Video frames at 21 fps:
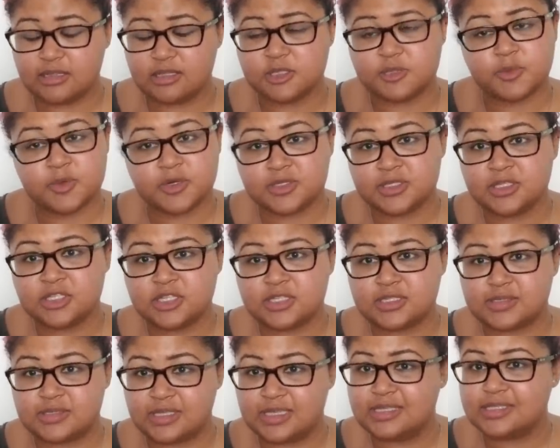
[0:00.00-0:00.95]
This person
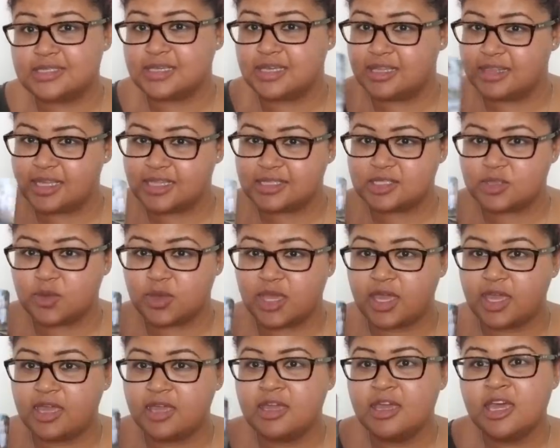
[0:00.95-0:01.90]
just needs it and that's
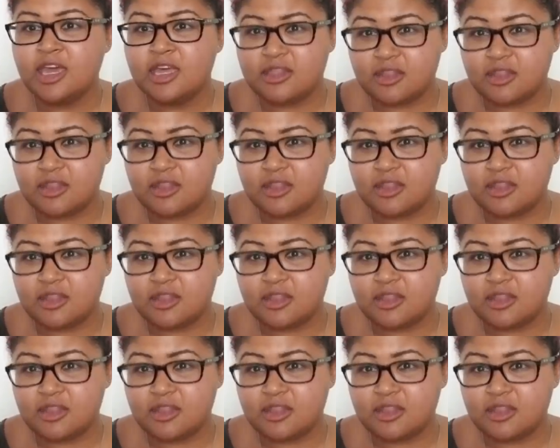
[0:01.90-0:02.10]
okay.